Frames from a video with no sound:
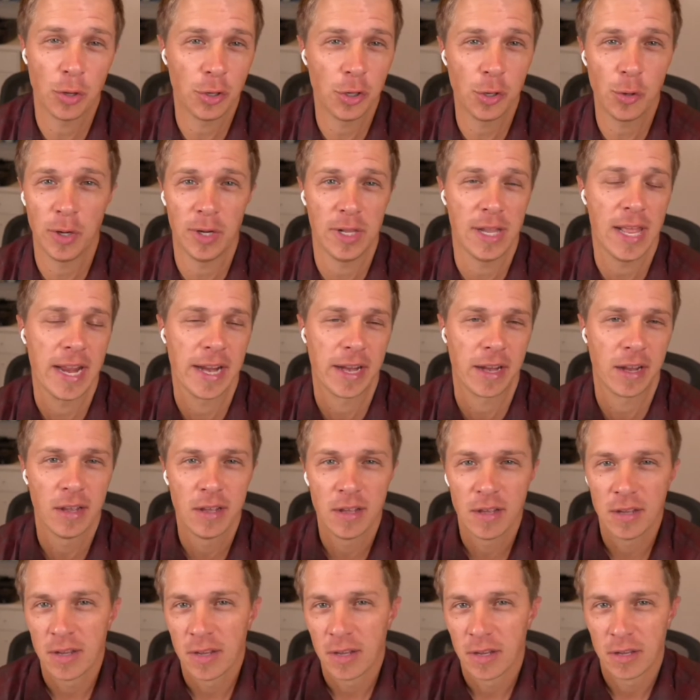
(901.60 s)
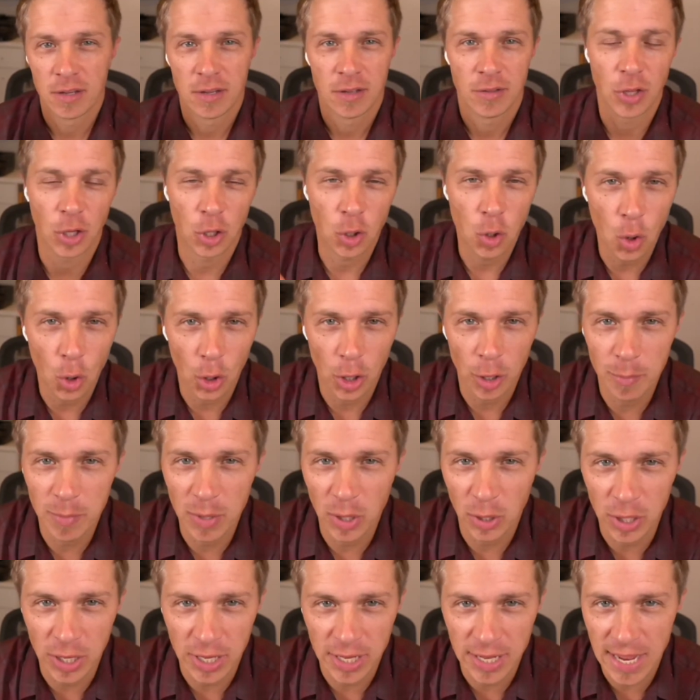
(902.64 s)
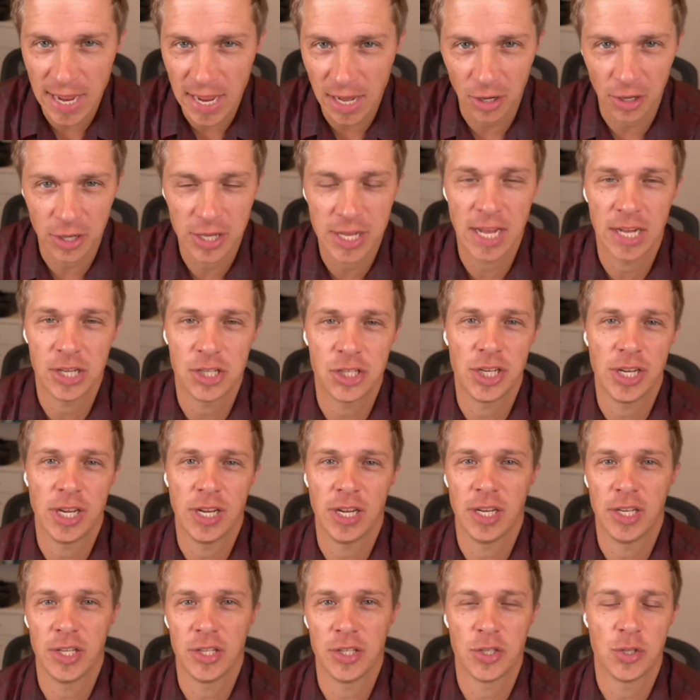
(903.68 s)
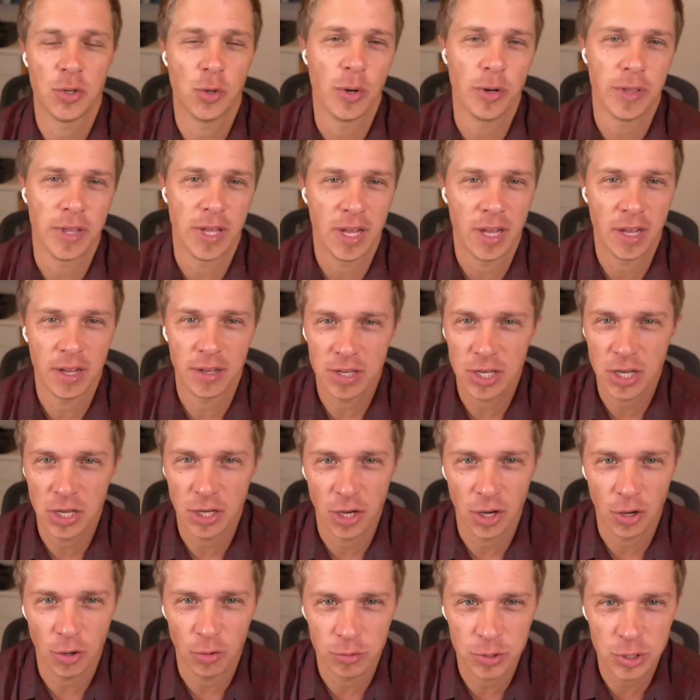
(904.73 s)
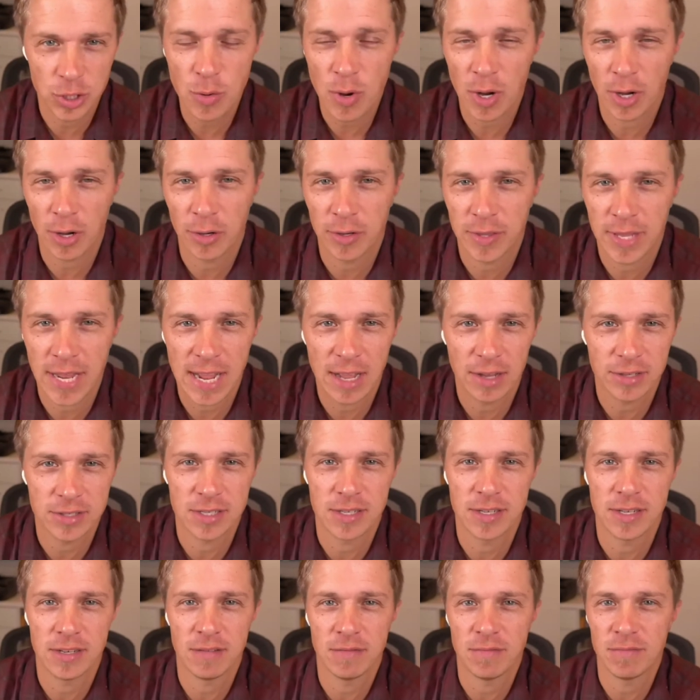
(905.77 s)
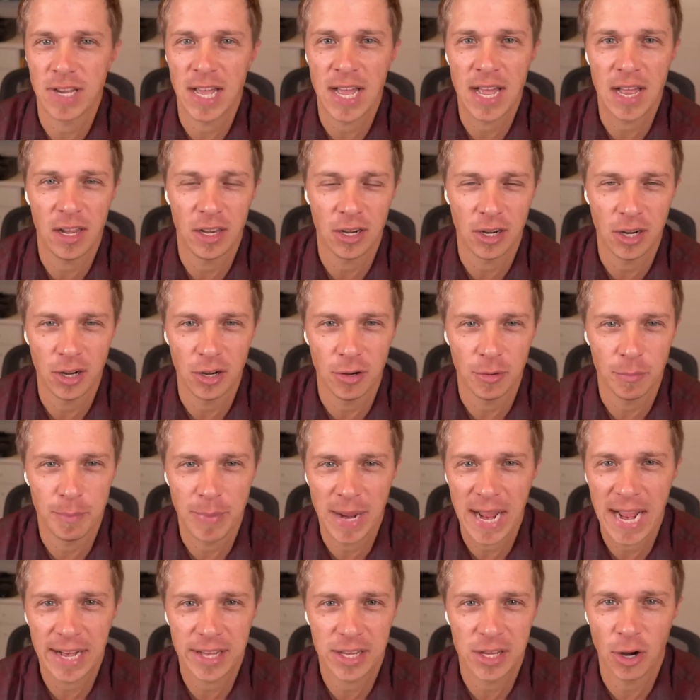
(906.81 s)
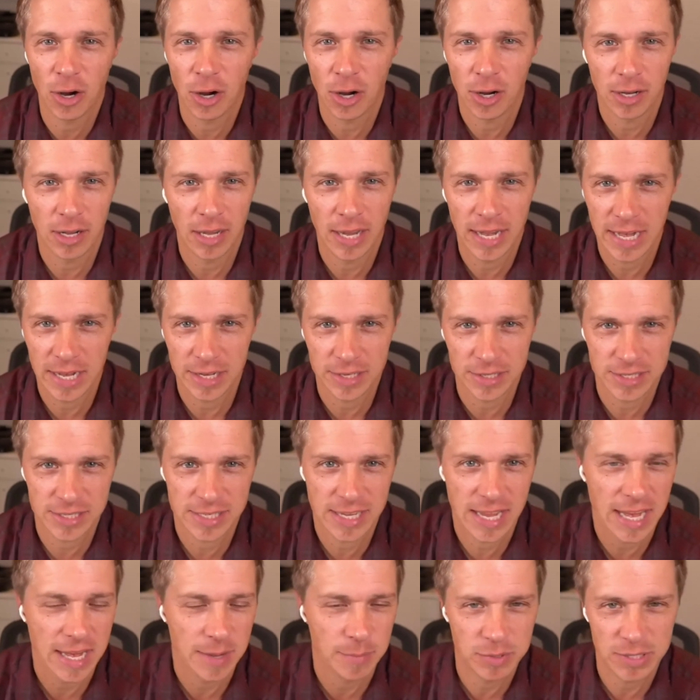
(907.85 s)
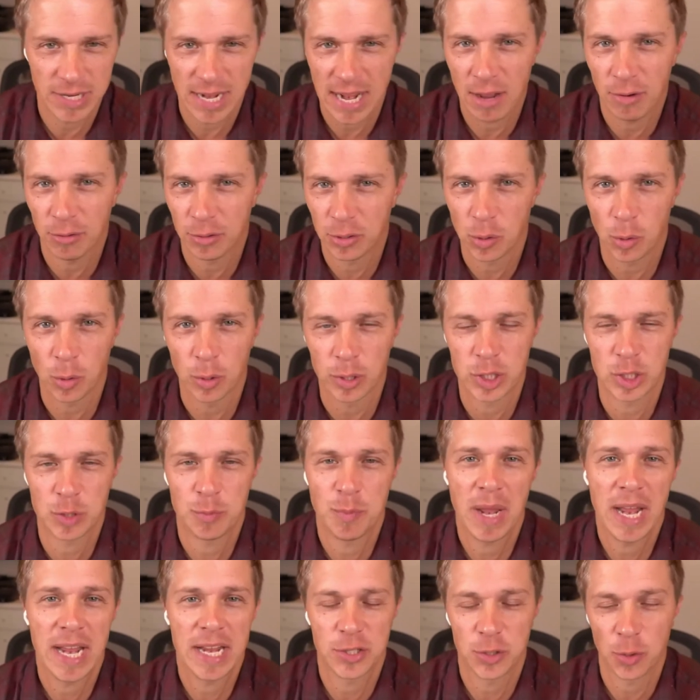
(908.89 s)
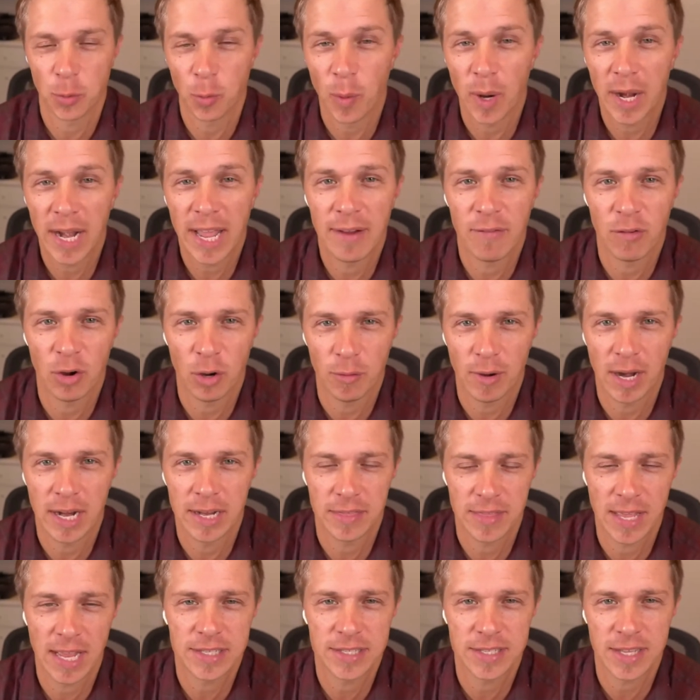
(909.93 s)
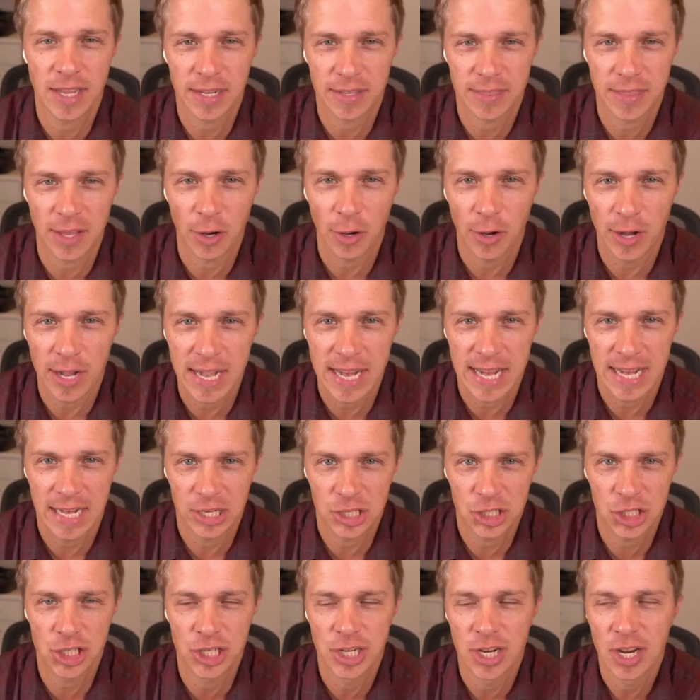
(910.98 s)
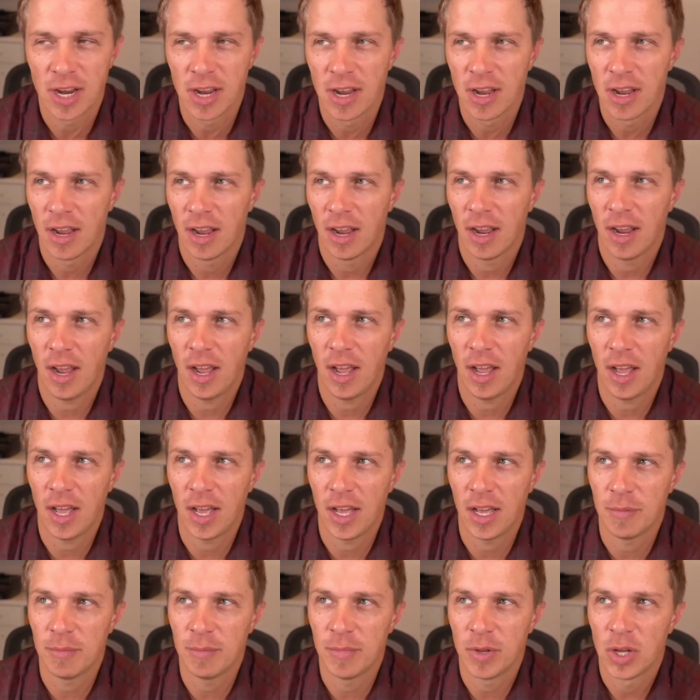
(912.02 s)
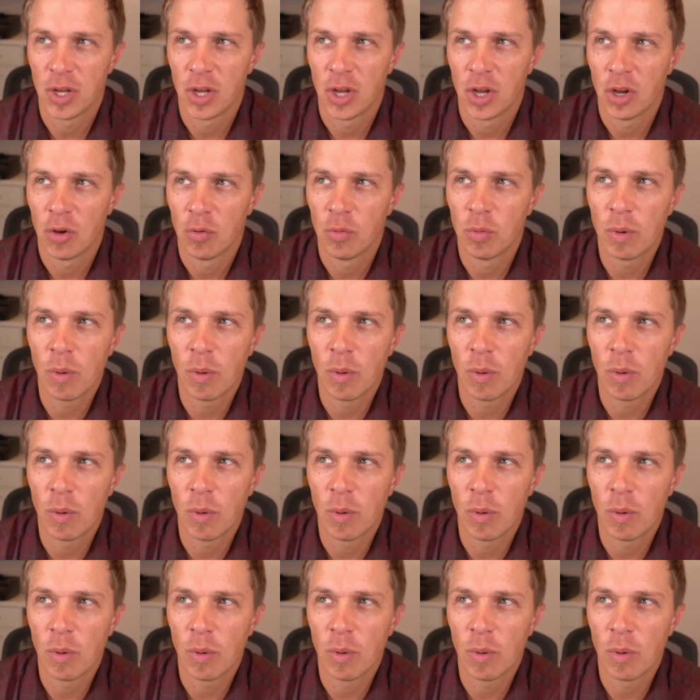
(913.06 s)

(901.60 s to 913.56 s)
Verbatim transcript: So they're doing like the quarter million dollar kitchens or the, you know, two hundred thousand dollars backyard landscaped outdoor space or whatever, right? That's like their niche. Um,